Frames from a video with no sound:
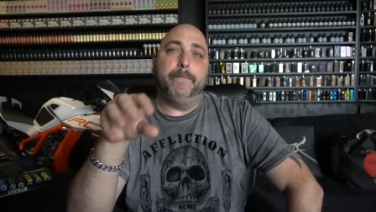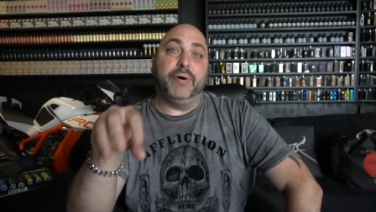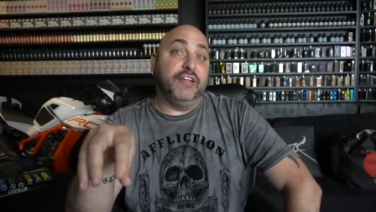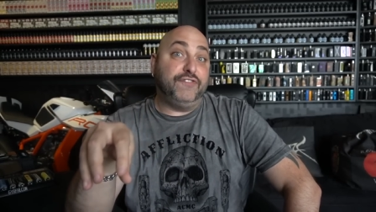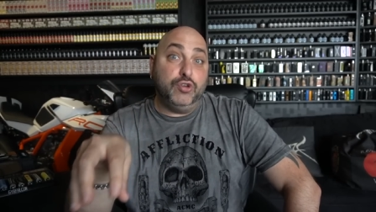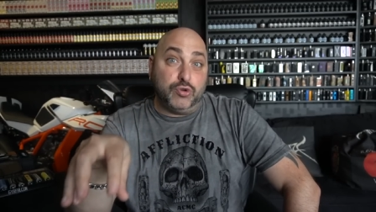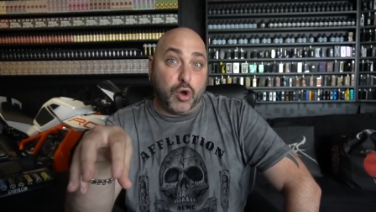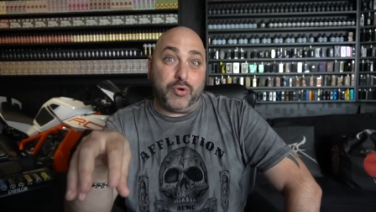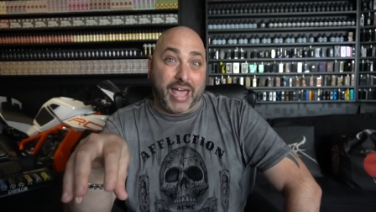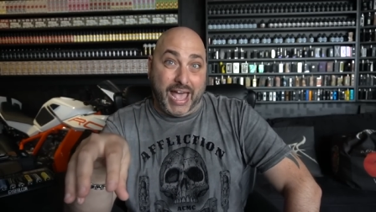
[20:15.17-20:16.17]
but if you
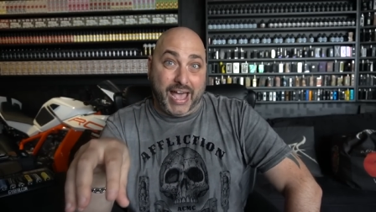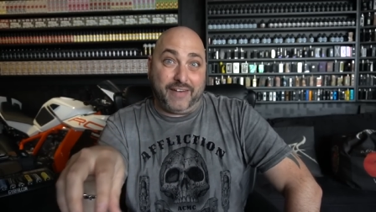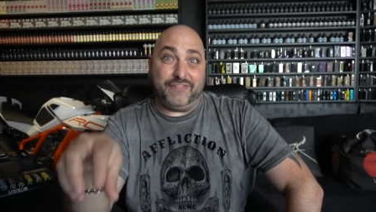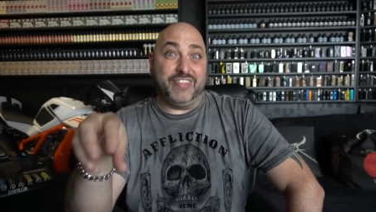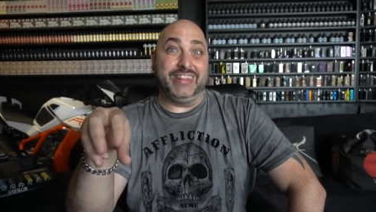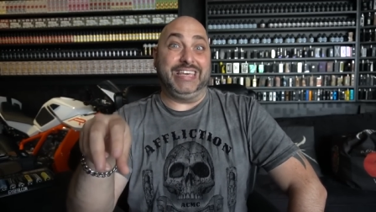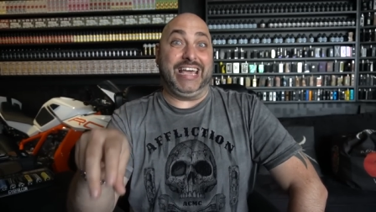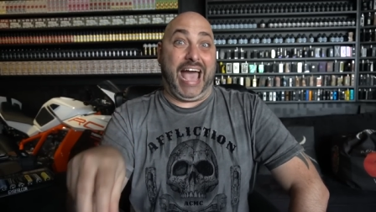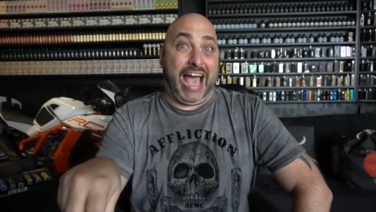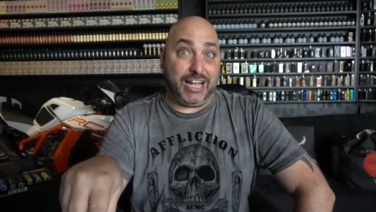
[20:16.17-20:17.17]
don't have the
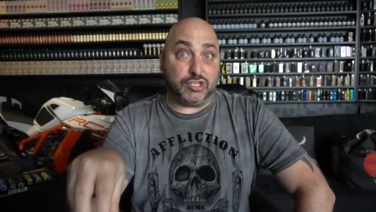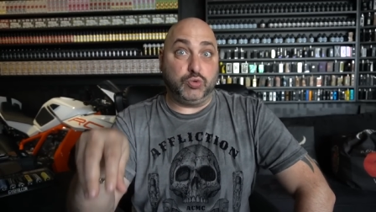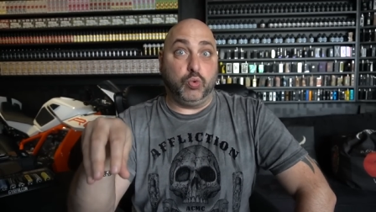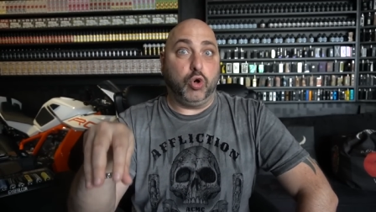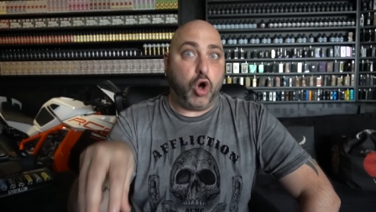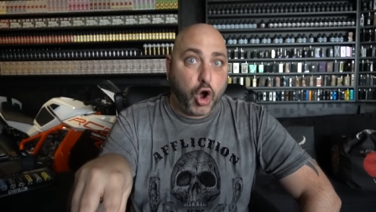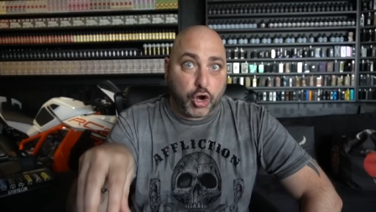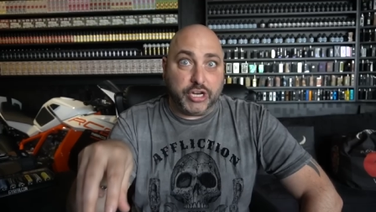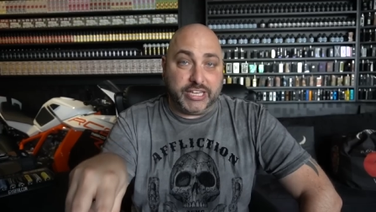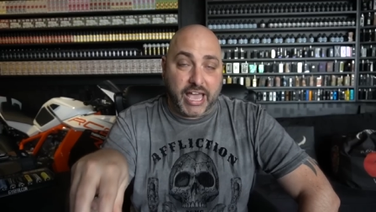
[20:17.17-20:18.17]
actual
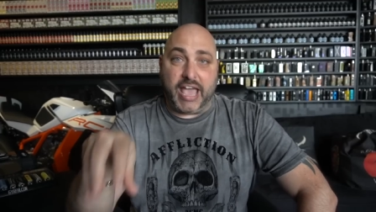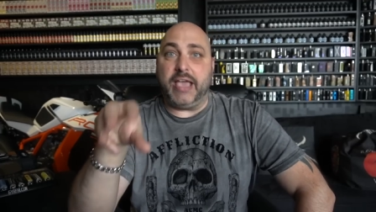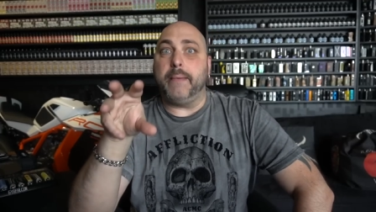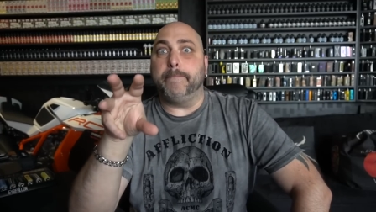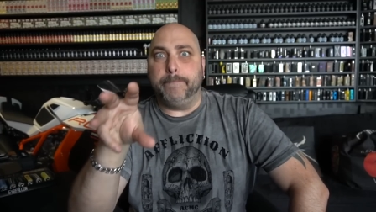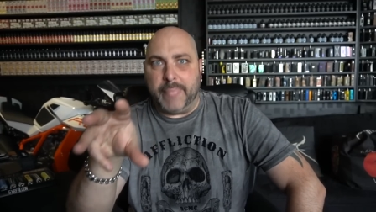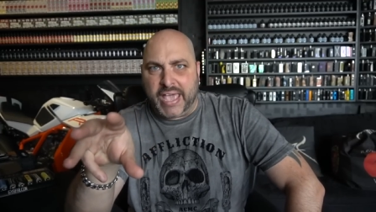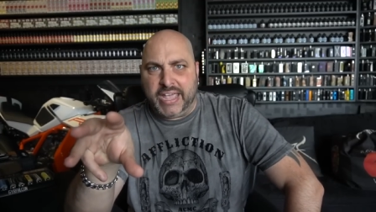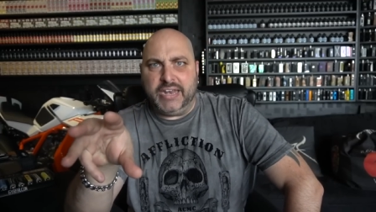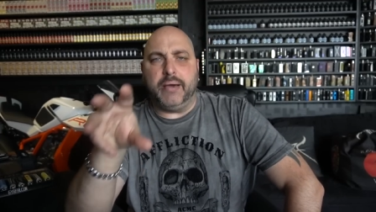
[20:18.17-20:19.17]
RDA
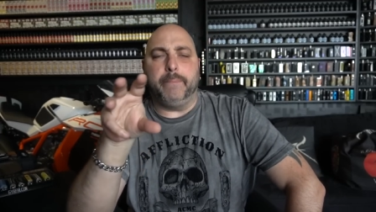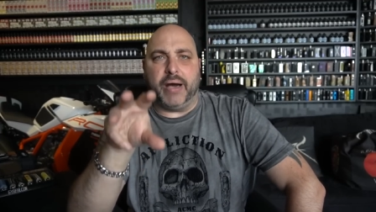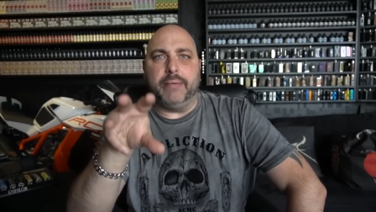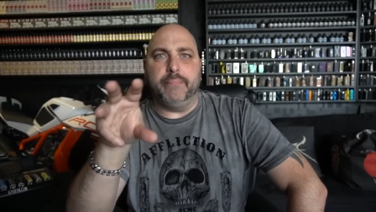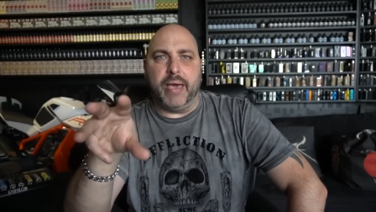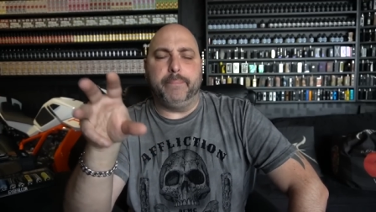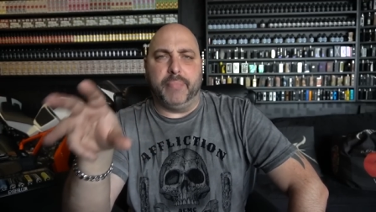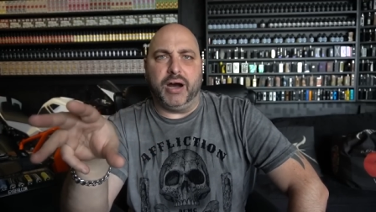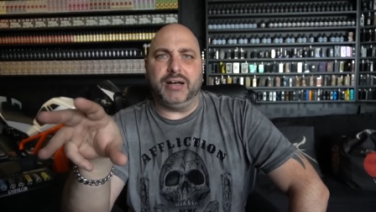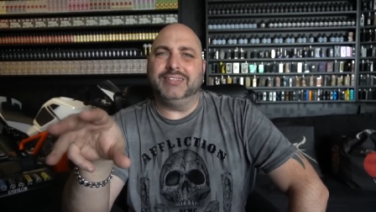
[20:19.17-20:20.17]
made by
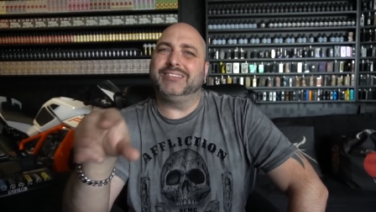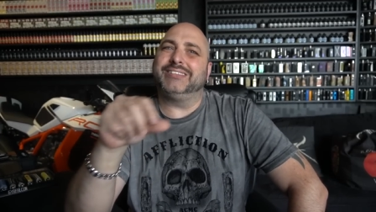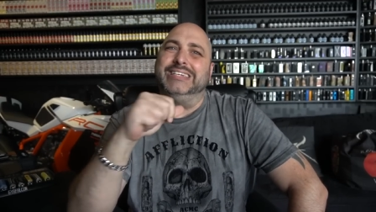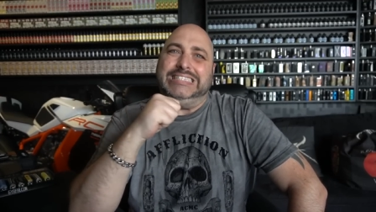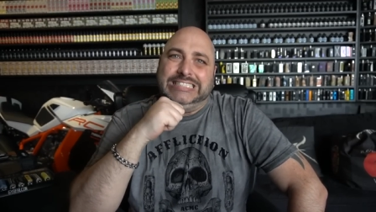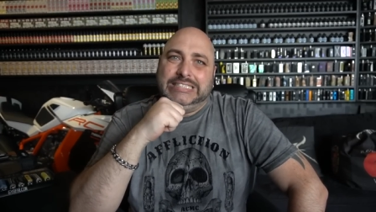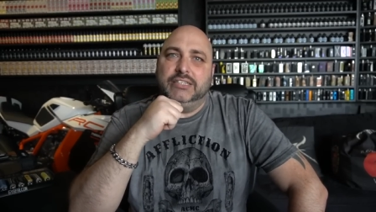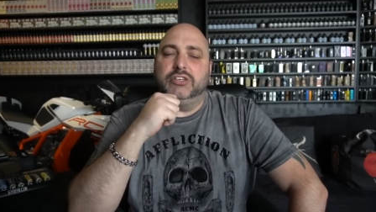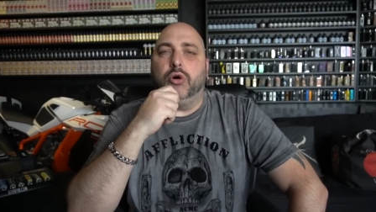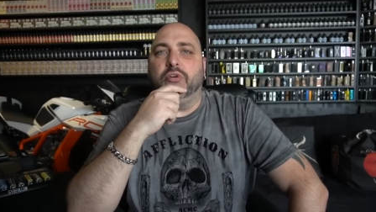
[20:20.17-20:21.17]
MebMods,
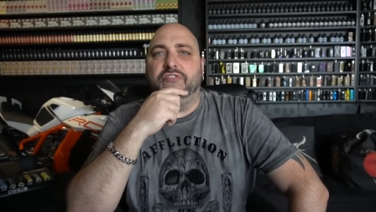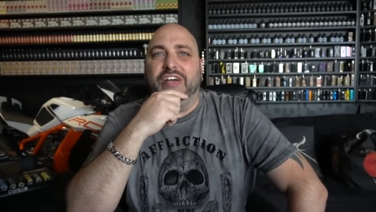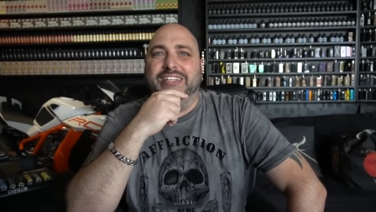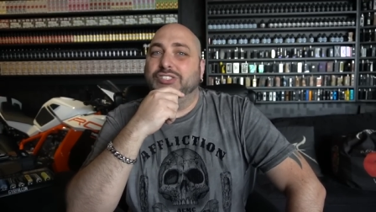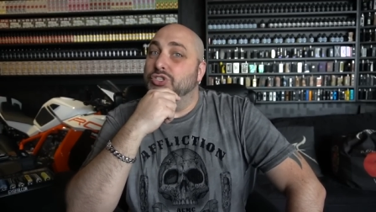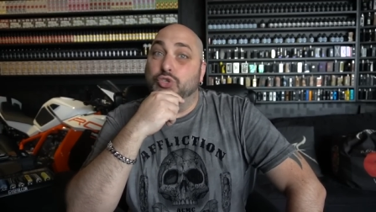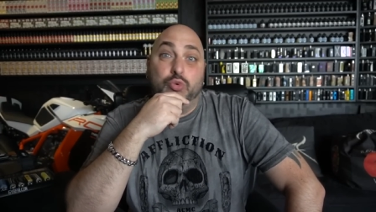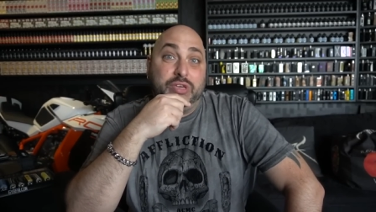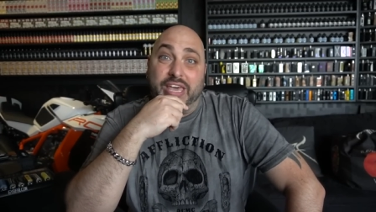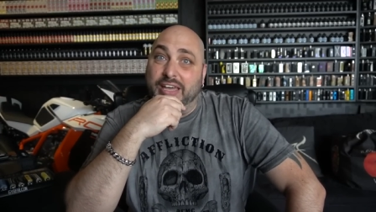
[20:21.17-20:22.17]
no offense,
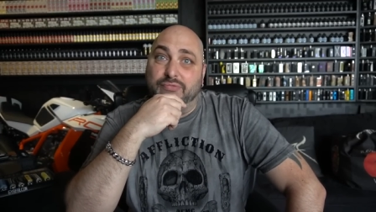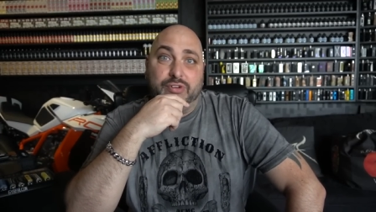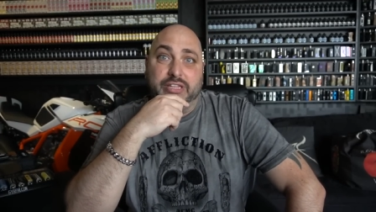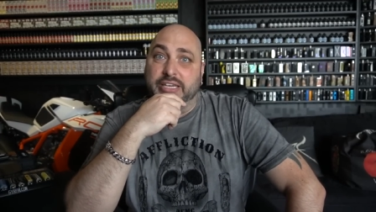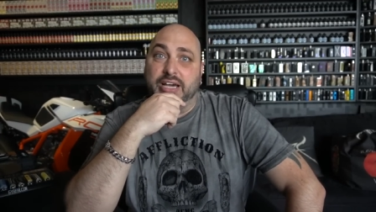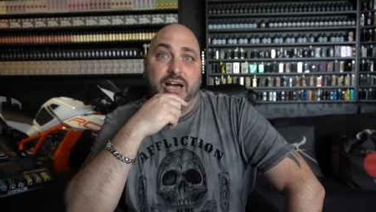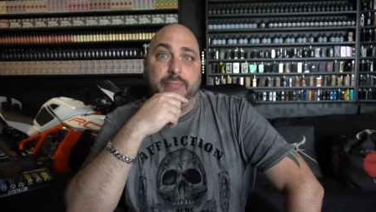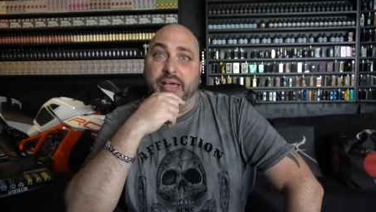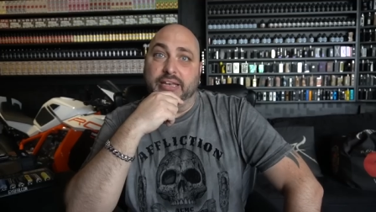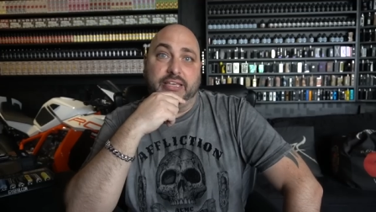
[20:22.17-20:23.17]
you can't really
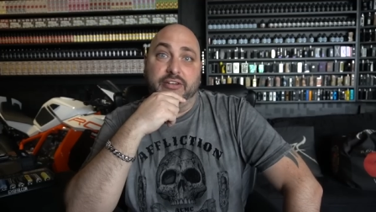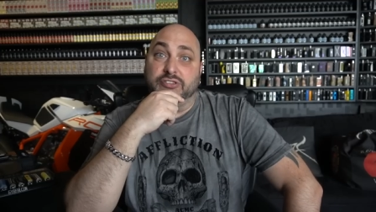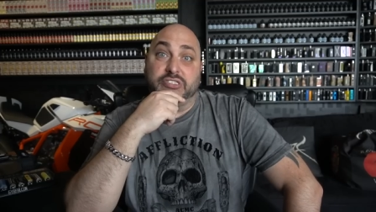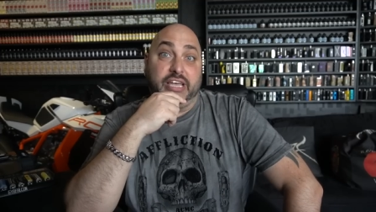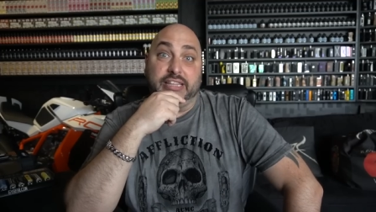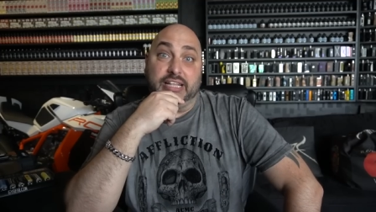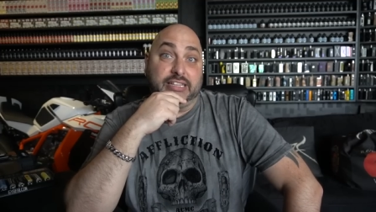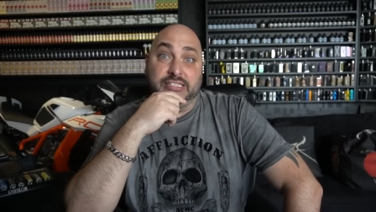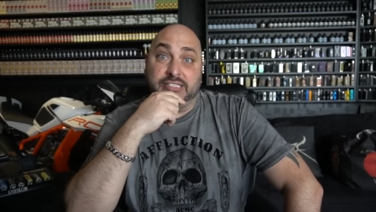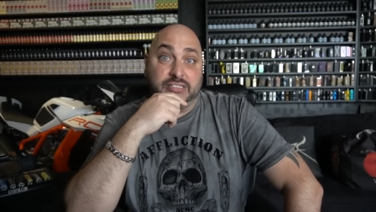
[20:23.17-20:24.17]
comment here saying that
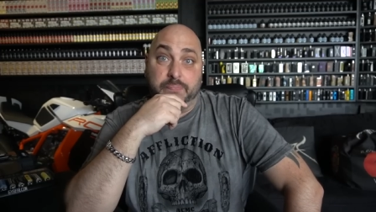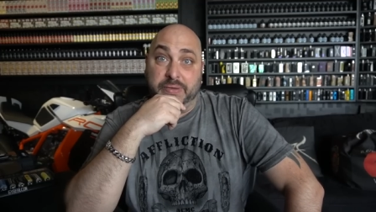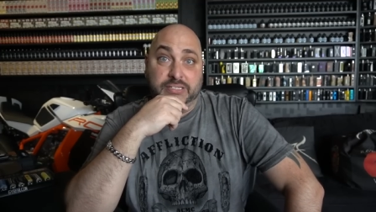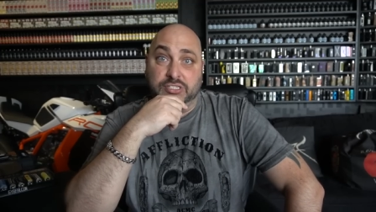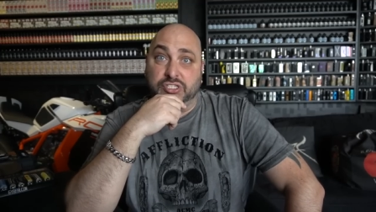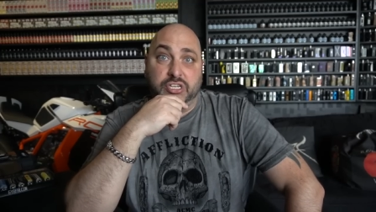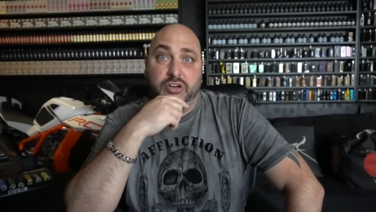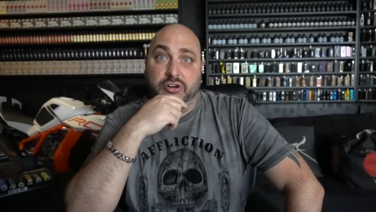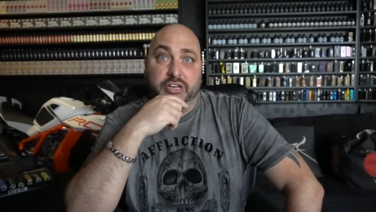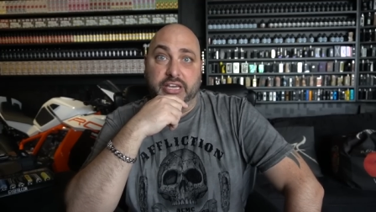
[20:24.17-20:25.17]
this is a piece of shit
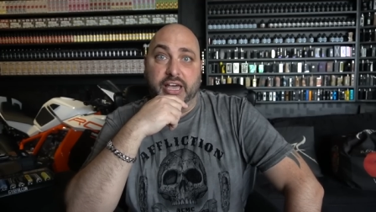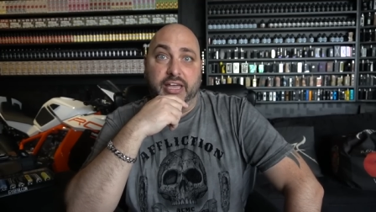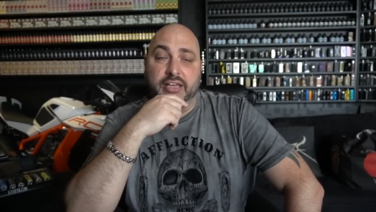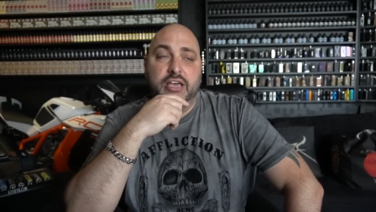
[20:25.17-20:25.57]
RDA.